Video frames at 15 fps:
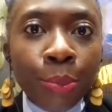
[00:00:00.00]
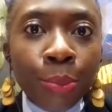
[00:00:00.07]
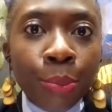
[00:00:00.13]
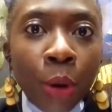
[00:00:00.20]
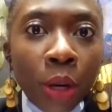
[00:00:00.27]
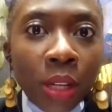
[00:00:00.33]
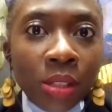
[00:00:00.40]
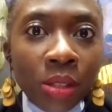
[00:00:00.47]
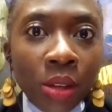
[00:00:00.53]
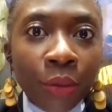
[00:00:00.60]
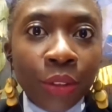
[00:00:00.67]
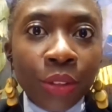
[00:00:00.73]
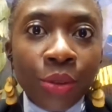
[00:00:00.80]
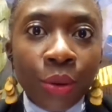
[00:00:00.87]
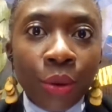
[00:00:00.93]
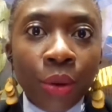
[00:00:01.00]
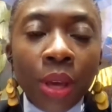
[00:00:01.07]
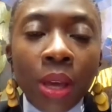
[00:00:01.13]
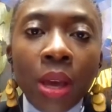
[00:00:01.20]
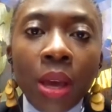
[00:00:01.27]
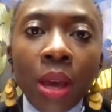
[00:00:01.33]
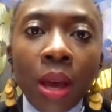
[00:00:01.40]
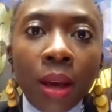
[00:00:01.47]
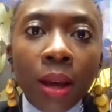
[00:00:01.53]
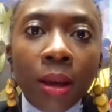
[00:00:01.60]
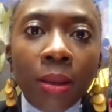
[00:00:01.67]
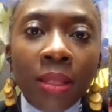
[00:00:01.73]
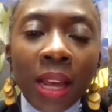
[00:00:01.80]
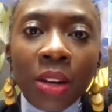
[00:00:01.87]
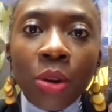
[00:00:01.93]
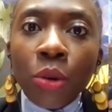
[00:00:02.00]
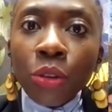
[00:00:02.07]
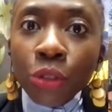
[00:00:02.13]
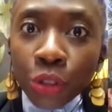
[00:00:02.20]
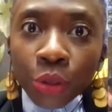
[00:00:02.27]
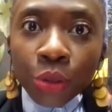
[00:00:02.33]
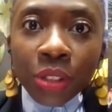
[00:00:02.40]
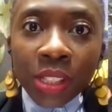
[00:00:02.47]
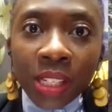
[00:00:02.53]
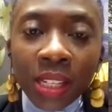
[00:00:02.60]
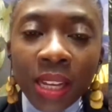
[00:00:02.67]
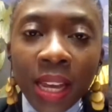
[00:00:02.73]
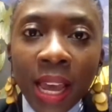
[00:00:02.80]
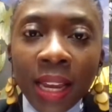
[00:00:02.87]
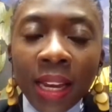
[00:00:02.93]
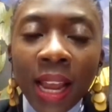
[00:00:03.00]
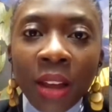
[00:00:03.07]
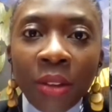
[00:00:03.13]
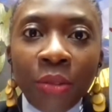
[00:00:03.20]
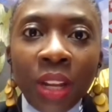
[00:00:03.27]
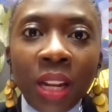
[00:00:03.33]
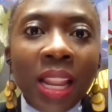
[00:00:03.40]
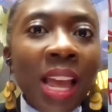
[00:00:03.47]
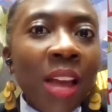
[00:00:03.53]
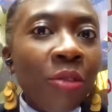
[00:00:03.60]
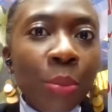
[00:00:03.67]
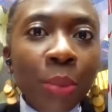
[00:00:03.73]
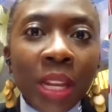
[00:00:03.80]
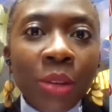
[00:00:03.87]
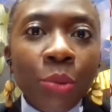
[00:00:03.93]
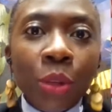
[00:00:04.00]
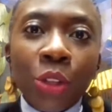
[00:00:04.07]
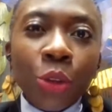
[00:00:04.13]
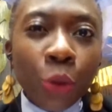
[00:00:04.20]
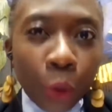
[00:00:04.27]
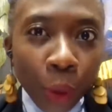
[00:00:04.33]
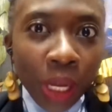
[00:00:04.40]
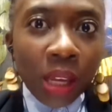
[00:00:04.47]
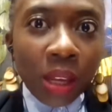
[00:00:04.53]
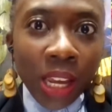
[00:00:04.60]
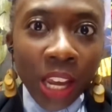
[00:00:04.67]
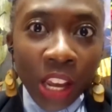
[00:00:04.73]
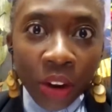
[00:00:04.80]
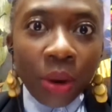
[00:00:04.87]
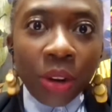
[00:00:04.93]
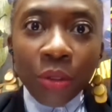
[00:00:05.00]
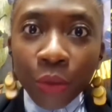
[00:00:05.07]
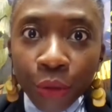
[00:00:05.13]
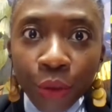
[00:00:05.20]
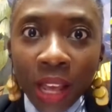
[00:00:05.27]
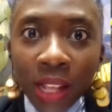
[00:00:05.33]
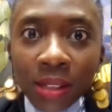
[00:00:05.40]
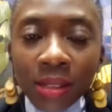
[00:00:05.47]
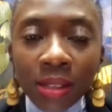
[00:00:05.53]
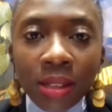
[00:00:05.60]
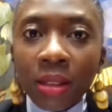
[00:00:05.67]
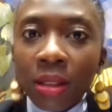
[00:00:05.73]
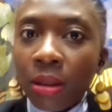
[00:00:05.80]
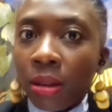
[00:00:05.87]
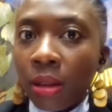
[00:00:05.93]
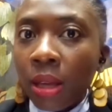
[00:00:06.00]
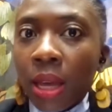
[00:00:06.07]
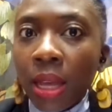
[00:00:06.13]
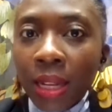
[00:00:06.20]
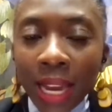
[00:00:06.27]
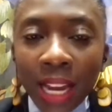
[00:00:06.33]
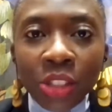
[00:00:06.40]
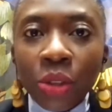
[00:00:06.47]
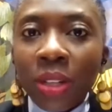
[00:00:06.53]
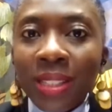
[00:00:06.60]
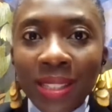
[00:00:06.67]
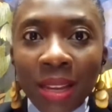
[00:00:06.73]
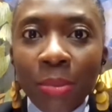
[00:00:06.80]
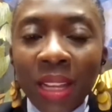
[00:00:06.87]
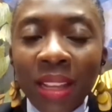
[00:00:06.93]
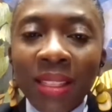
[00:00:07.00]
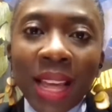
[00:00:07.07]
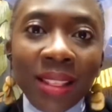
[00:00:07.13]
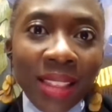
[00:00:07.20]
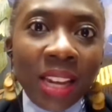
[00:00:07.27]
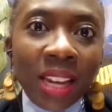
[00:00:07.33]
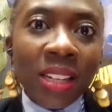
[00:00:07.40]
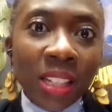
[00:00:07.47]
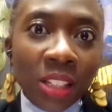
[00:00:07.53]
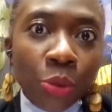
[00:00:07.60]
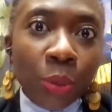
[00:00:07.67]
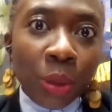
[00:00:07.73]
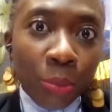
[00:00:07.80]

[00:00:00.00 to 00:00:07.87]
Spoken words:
police officer that are on duty. And I feel everybody will agree here in France, in the National Assembly, that they need to be